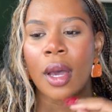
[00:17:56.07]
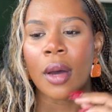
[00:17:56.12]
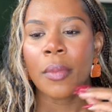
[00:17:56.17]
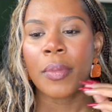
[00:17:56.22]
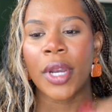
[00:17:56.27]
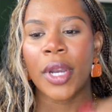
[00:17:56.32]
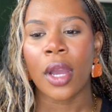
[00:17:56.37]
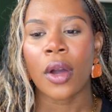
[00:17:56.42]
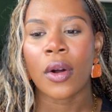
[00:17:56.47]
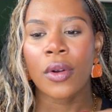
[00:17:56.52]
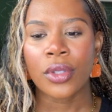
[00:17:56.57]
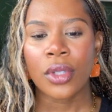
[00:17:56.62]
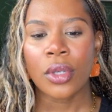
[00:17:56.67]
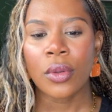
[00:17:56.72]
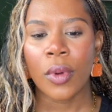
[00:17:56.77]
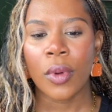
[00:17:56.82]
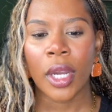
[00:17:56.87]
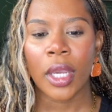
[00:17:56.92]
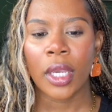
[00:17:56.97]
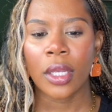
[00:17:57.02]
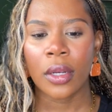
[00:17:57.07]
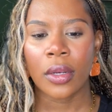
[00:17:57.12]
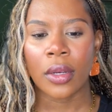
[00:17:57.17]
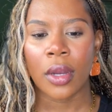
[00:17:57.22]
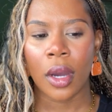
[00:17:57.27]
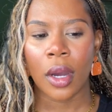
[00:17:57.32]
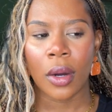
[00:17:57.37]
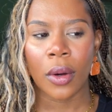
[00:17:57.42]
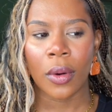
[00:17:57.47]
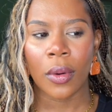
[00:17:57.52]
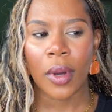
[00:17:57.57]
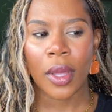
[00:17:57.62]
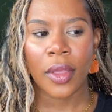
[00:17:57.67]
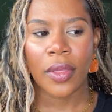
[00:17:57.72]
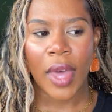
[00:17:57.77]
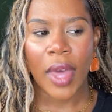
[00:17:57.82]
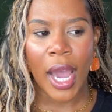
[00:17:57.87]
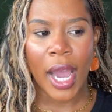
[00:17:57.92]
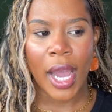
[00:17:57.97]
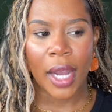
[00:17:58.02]
But I also want you to know
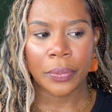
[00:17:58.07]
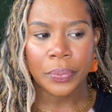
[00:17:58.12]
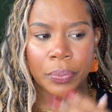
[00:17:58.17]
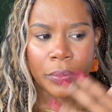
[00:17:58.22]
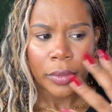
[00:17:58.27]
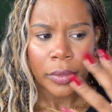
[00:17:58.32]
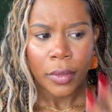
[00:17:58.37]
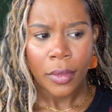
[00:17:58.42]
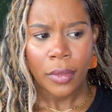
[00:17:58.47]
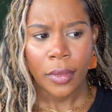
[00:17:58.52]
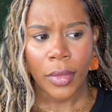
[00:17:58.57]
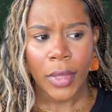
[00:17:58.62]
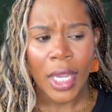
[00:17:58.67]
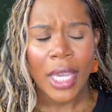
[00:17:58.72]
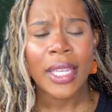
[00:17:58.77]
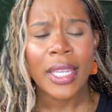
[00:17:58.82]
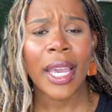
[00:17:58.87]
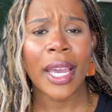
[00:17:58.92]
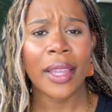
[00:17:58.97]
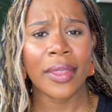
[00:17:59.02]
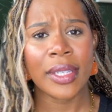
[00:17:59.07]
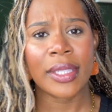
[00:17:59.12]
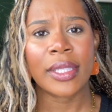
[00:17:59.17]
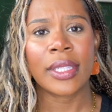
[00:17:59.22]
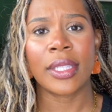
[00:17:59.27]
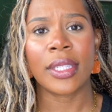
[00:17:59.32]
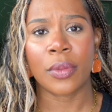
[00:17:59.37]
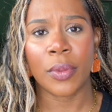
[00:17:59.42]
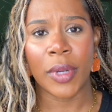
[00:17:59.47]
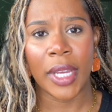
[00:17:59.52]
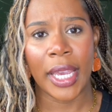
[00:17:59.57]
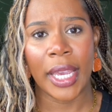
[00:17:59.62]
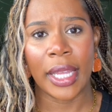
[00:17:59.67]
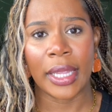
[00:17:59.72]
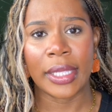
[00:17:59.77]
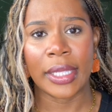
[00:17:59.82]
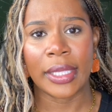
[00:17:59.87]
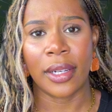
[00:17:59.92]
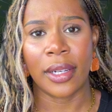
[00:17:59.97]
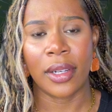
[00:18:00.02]
that, and again, this is what
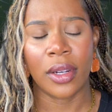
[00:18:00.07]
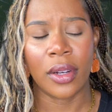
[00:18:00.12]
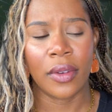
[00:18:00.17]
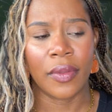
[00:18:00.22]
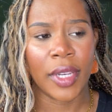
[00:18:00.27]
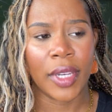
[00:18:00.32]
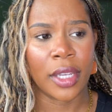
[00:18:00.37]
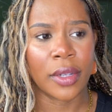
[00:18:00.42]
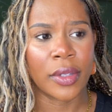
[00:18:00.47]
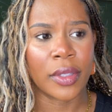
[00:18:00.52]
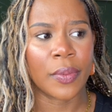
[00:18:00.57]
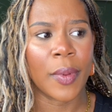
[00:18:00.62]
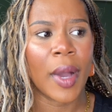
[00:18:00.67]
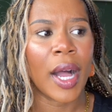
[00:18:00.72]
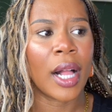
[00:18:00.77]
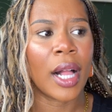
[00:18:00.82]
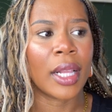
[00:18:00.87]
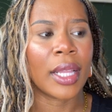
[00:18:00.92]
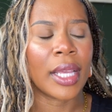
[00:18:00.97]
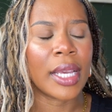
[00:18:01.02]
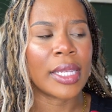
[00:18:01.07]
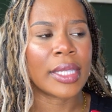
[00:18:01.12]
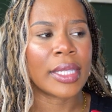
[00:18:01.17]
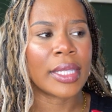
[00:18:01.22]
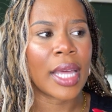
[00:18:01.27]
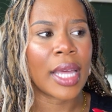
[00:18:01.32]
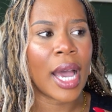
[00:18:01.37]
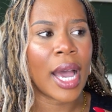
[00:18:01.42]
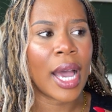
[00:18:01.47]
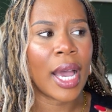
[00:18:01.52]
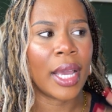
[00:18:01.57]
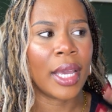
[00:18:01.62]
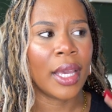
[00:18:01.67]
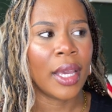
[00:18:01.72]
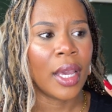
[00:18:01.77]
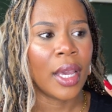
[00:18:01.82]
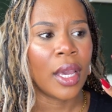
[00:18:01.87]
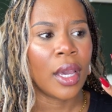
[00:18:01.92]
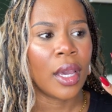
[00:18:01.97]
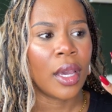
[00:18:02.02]
Haley her video as well, is that
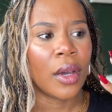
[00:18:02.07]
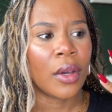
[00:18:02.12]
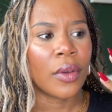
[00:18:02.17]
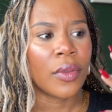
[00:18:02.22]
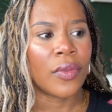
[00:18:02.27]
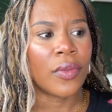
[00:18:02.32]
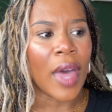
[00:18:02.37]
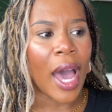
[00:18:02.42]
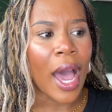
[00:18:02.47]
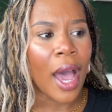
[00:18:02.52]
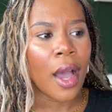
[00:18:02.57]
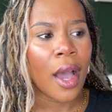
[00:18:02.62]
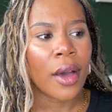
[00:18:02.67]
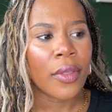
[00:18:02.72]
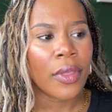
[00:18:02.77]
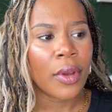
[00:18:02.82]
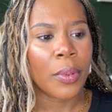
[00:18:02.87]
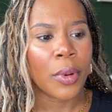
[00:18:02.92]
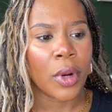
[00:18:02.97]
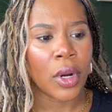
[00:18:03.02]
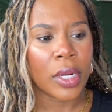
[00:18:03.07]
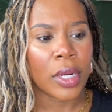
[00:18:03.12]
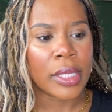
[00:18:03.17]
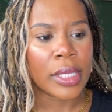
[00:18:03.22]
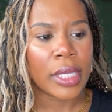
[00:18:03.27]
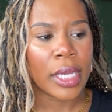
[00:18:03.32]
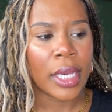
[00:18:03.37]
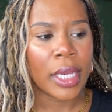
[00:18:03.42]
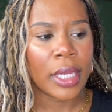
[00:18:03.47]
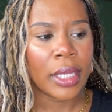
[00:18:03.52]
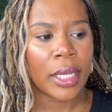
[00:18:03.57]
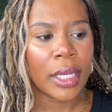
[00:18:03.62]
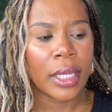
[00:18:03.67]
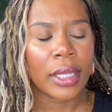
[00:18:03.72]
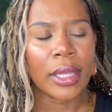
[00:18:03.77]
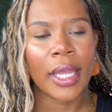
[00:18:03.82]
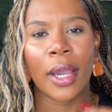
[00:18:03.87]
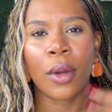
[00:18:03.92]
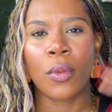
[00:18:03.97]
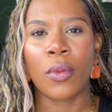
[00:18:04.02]
other
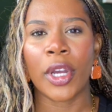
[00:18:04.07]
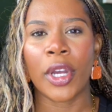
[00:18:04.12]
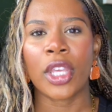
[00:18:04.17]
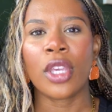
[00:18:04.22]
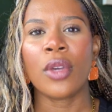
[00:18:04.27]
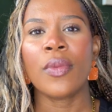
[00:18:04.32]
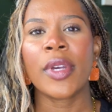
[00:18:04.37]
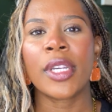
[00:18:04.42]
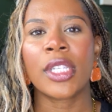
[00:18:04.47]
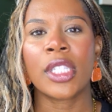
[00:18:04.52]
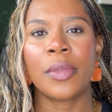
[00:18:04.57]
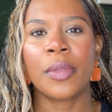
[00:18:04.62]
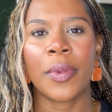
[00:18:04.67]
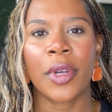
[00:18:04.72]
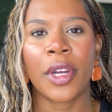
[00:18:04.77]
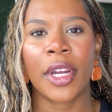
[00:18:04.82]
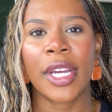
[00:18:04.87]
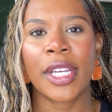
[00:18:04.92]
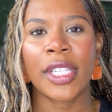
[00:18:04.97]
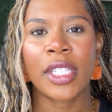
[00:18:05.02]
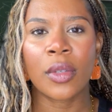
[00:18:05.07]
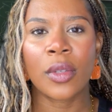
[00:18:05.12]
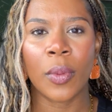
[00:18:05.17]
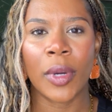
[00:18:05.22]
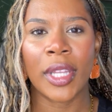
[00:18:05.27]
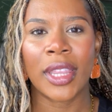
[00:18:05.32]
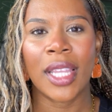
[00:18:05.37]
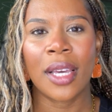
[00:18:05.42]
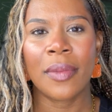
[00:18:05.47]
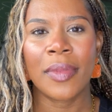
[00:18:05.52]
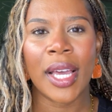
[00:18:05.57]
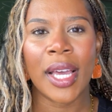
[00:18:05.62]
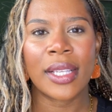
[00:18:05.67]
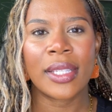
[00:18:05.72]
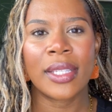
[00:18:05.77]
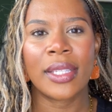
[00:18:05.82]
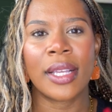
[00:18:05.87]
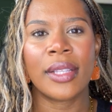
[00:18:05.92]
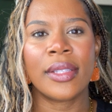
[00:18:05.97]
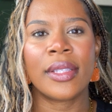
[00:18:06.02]
person, what you experience with them, that
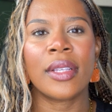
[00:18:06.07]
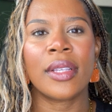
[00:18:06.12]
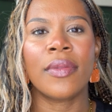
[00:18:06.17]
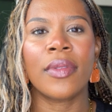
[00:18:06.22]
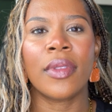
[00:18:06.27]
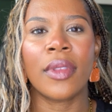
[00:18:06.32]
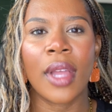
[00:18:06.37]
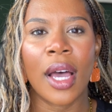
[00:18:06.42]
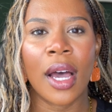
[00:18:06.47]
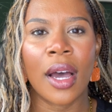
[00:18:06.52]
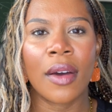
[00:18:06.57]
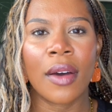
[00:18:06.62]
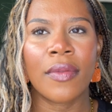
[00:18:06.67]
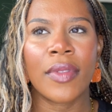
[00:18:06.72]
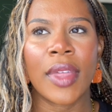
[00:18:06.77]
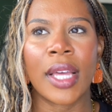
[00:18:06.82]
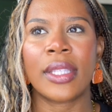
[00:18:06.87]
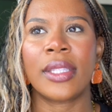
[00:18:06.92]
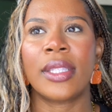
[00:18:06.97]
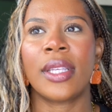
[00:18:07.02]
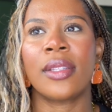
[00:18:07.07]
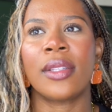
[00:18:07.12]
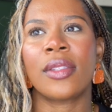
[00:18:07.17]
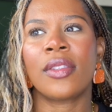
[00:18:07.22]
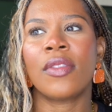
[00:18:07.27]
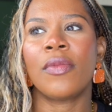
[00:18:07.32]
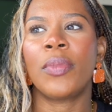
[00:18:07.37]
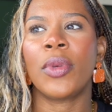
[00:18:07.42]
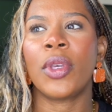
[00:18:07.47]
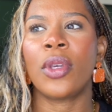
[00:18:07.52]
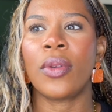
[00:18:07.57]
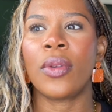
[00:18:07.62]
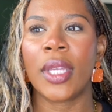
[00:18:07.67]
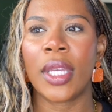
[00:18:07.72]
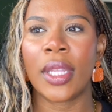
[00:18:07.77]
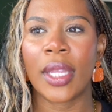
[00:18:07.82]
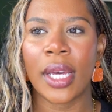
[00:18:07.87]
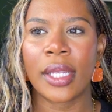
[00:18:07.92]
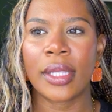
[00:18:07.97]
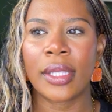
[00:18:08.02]
sense of love, that sense of
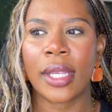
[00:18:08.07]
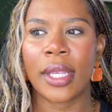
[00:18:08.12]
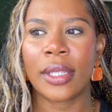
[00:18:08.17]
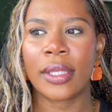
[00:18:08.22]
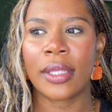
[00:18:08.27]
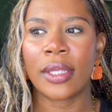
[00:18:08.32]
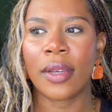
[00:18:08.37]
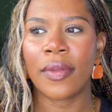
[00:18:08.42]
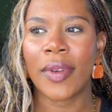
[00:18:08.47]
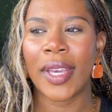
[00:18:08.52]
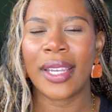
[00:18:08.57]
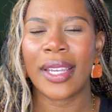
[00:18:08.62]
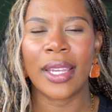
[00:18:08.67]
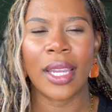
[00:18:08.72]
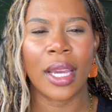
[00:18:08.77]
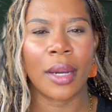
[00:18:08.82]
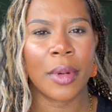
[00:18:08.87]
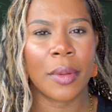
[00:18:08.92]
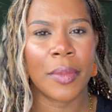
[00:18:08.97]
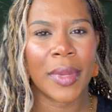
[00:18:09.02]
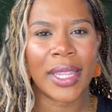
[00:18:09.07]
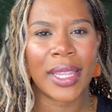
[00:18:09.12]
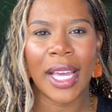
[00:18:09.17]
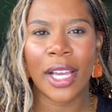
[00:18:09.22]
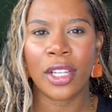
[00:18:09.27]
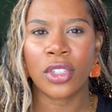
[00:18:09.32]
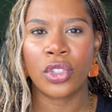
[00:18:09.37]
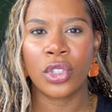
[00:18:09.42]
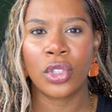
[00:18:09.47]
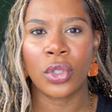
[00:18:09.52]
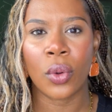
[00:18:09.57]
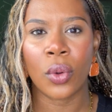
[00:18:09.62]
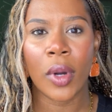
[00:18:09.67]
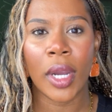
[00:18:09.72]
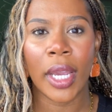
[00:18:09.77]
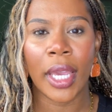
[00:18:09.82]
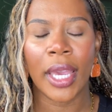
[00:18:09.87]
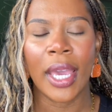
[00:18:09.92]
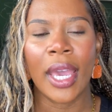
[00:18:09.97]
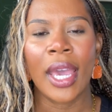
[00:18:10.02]
beauty, that sense of enamorment, that
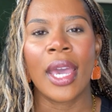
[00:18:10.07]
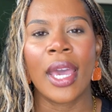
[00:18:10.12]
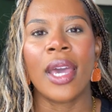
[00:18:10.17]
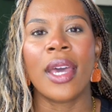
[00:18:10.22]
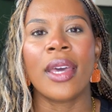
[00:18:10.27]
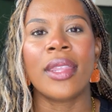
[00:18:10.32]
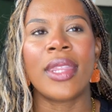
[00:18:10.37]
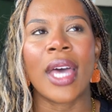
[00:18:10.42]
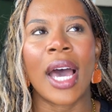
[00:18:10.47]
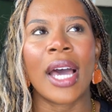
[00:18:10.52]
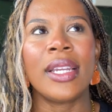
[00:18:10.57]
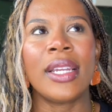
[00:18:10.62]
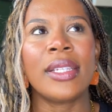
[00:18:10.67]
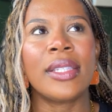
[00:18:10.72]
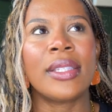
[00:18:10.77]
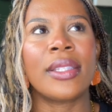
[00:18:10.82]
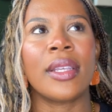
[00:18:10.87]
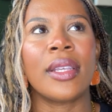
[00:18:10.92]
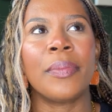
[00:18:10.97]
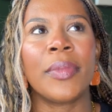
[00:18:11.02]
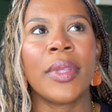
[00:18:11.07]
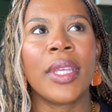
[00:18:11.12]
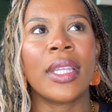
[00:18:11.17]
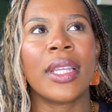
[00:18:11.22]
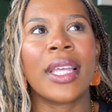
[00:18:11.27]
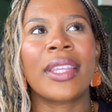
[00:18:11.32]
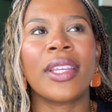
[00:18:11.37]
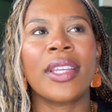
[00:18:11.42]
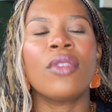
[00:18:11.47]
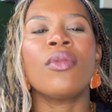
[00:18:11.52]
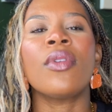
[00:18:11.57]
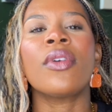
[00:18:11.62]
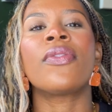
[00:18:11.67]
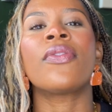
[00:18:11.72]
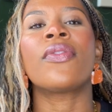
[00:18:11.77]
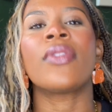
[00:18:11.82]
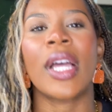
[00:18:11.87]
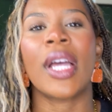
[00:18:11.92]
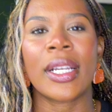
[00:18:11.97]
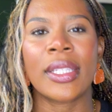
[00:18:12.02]
joy, that is simply they're
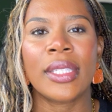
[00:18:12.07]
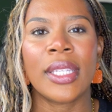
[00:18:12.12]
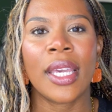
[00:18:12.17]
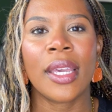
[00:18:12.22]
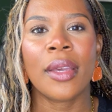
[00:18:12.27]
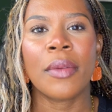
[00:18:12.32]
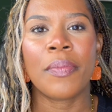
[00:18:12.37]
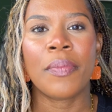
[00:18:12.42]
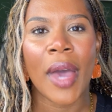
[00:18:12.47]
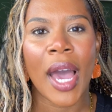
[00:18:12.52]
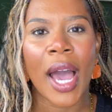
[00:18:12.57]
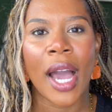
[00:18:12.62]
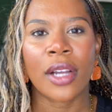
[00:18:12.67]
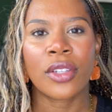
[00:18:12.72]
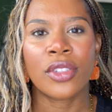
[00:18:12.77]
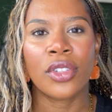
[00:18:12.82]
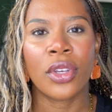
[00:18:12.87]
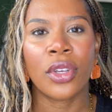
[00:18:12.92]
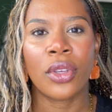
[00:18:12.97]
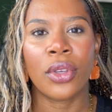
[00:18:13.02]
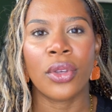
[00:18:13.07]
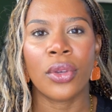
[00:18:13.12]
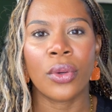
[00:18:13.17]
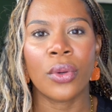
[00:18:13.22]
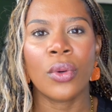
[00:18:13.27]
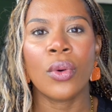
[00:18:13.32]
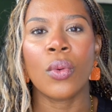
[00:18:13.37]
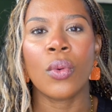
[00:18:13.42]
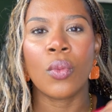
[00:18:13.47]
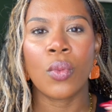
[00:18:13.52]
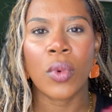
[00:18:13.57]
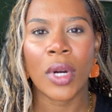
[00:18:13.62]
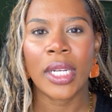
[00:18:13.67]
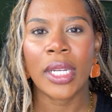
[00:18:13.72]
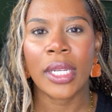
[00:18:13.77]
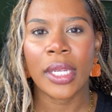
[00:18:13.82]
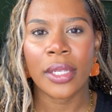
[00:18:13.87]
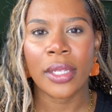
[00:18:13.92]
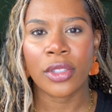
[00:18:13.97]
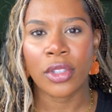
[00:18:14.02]
reflecting back to you what
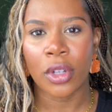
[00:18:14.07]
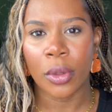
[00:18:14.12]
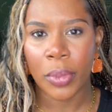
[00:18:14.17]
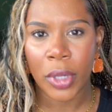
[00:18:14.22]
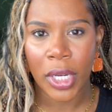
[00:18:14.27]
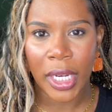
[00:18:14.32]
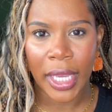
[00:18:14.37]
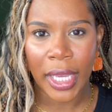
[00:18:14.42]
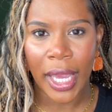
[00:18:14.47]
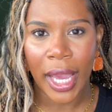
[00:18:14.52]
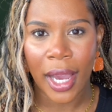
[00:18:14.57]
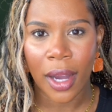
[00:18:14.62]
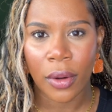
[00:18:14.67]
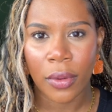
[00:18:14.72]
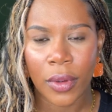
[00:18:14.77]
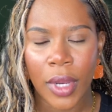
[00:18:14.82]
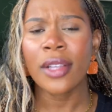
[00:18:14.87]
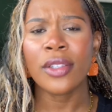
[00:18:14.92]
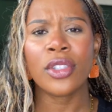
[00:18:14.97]
it is you're putting out.